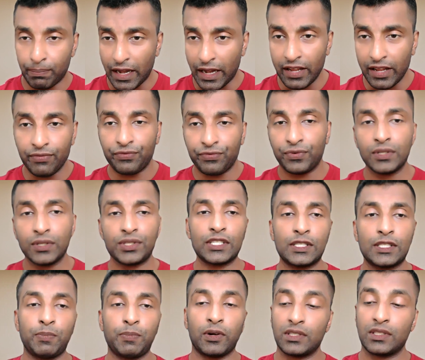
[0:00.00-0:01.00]
my first
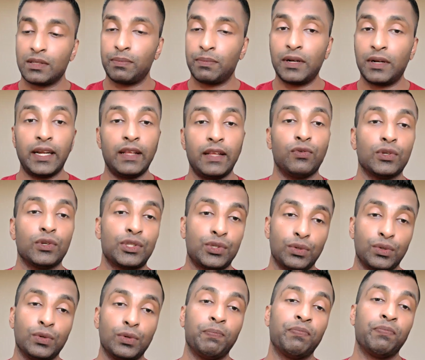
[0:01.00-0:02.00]
responsibility was
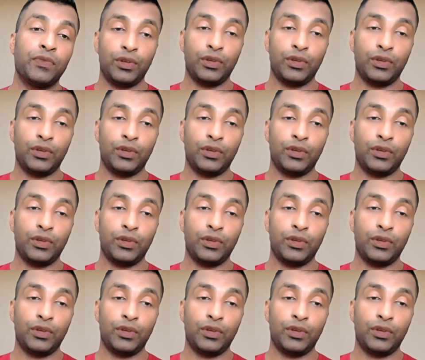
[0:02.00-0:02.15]
to,